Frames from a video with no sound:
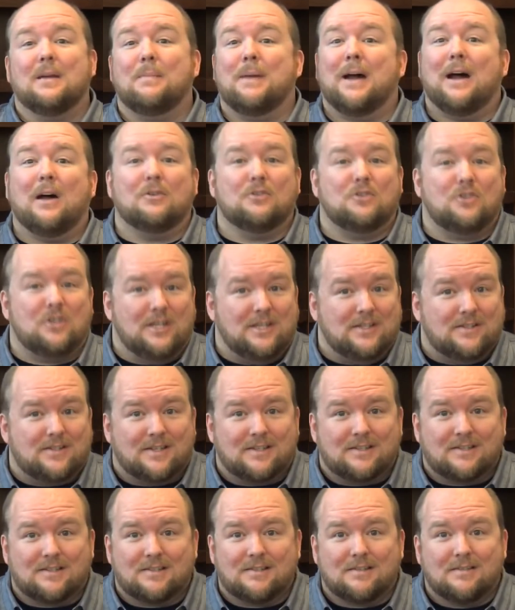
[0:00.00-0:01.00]
about
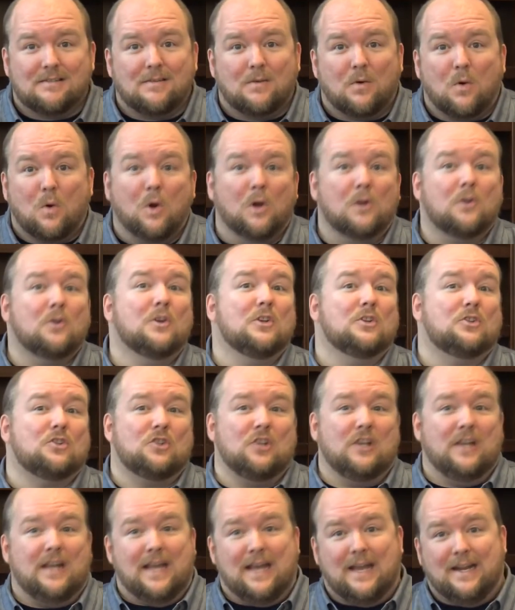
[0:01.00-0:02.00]
Jesus or
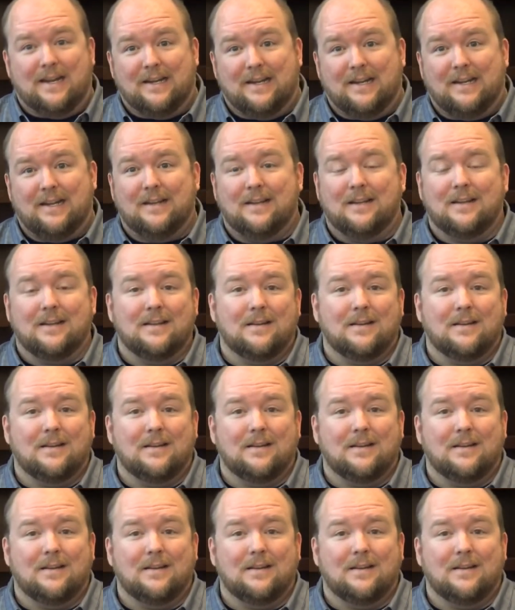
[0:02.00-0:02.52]
Christianity